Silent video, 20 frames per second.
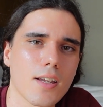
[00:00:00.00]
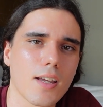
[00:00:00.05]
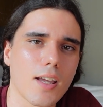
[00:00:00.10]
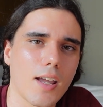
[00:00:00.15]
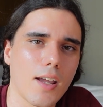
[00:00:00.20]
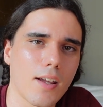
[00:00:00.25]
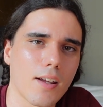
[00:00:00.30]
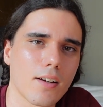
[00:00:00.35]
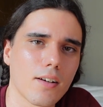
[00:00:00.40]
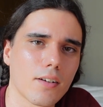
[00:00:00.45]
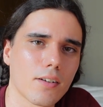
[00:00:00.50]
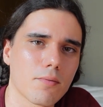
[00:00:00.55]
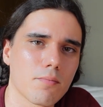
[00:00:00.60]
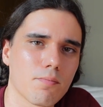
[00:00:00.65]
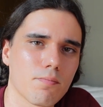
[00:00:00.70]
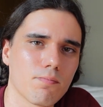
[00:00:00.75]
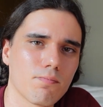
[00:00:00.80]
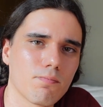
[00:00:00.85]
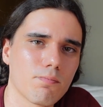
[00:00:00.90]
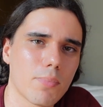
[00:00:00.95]

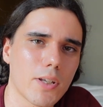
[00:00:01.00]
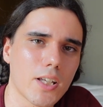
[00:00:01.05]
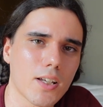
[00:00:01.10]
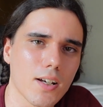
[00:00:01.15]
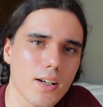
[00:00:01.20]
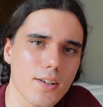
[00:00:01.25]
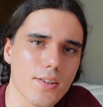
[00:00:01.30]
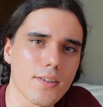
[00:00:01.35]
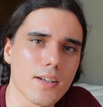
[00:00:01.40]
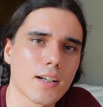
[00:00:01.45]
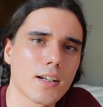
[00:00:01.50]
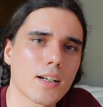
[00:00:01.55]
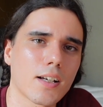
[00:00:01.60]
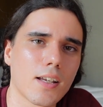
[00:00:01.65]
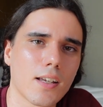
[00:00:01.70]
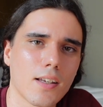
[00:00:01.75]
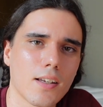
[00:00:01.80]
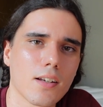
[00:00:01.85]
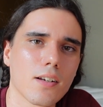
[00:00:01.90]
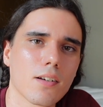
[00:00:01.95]
and because
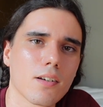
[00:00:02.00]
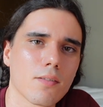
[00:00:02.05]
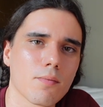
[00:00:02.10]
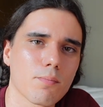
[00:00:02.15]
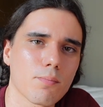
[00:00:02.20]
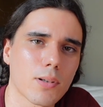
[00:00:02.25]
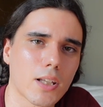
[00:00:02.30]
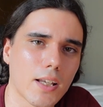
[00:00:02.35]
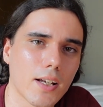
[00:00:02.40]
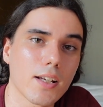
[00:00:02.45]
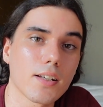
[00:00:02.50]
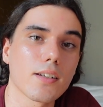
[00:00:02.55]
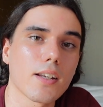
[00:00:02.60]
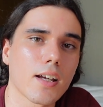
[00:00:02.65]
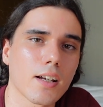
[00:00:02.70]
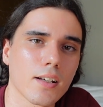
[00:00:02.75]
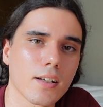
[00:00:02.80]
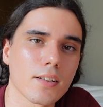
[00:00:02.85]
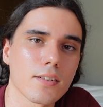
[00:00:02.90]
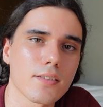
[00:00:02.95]
I plan
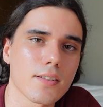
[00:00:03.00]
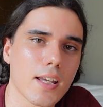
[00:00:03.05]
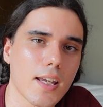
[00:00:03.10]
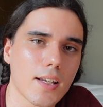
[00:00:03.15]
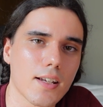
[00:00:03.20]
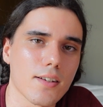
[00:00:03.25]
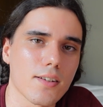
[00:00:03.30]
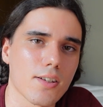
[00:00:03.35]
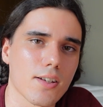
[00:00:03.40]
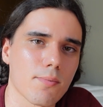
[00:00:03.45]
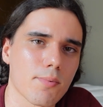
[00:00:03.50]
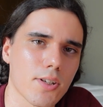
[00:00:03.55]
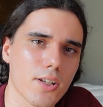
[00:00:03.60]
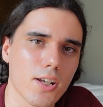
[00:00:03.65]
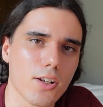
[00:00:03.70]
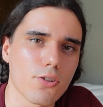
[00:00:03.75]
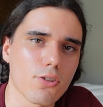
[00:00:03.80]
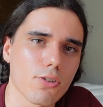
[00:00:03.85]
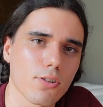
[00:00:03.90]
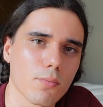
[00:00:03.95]
to take a
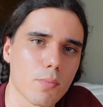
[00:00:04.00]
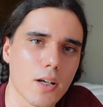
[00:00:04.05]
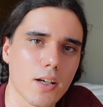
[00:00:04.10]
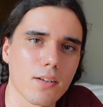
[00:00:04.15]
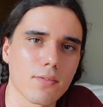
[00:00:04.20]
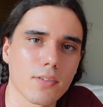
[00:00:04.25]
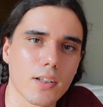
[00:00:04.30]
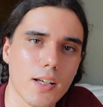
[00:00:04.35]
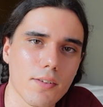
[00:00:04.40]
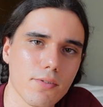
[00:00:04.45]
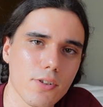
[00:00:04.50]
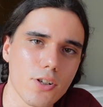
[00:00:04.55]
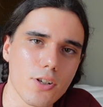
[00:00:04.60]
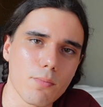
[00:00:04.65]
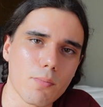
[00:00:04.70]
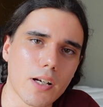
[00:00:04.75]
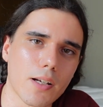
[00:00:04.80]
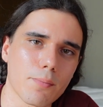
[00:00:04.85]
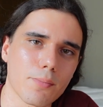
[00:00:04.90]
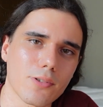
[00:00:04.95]
substantial amount of leverage
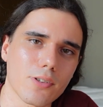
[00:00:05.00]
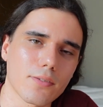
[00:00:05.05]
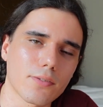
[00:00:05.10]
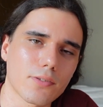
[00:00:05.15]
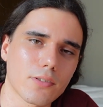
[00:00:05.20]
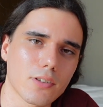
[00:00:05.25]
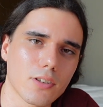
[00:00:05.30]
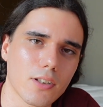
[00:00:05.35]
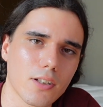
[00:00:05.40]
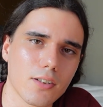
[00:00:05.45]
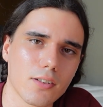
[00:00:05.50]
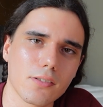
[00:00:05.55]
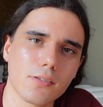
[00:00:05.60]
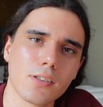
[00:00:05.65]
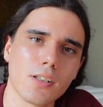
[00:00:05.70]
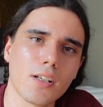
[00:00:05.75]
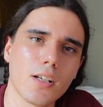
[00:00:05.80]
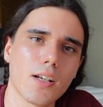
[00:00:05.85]
in my portfolio,